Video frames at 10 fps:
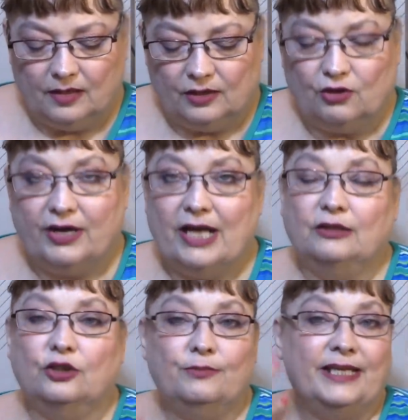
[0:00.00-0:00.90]
L'Oreal
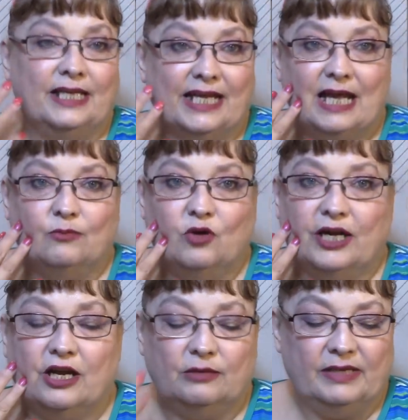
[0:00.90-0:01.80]
Lumi, like I'm
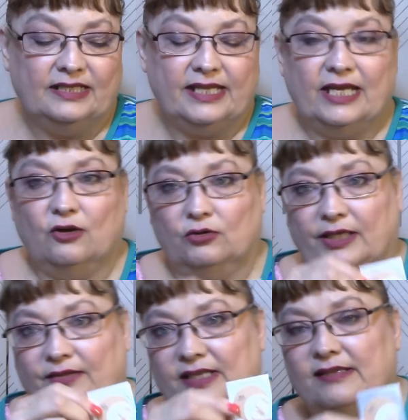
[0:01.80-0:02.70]
wearing on my skin,
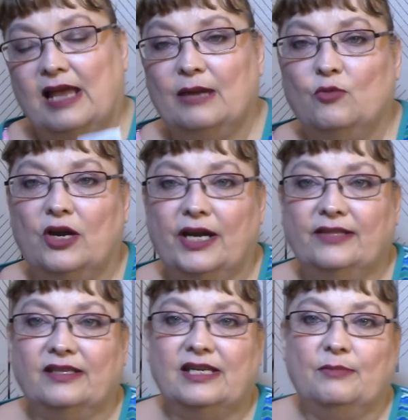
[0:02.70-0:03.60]
only this, I'm
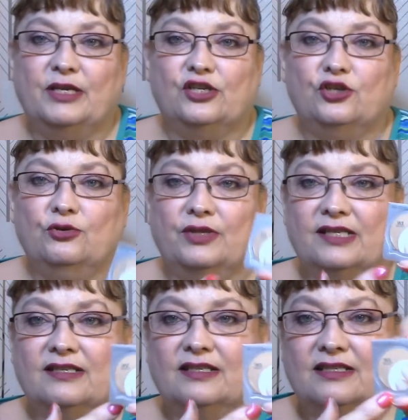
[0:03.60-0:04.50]
wearing the W two.
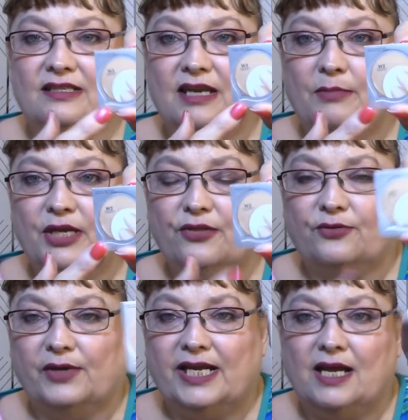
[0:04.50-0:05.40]
This is the W
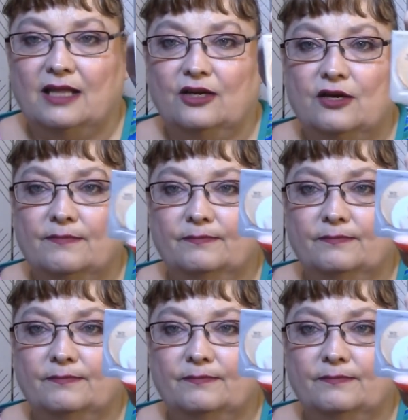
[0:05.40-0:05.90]
three color.